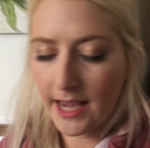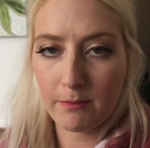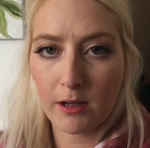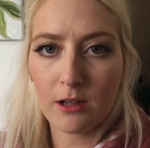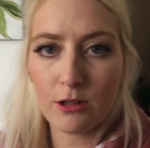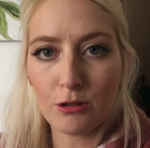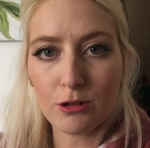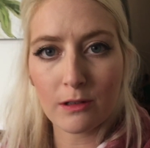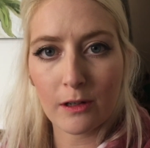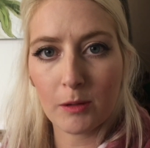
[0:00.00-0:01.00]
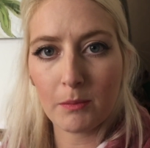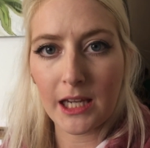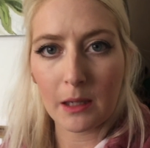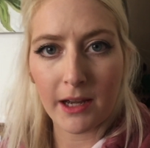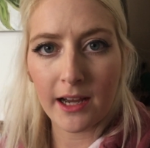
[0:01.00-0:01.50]
I'm going to do some
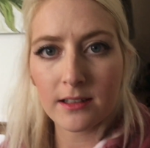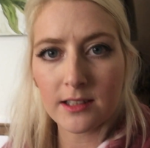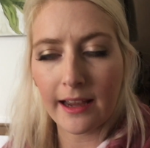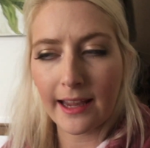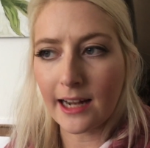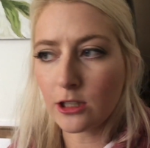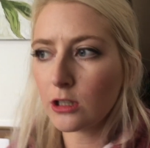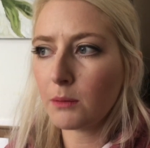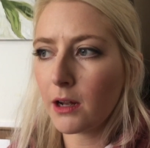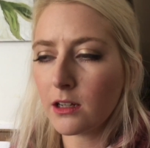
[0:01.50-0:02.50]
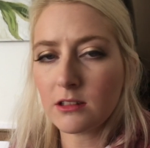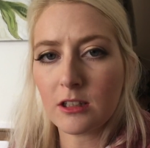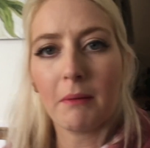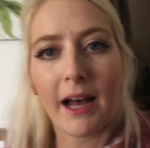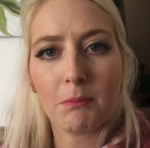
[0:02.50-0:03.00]
emails and catch up on
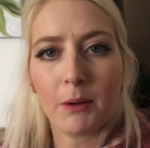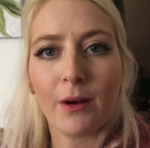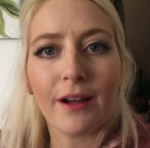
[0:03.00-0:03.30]
some admin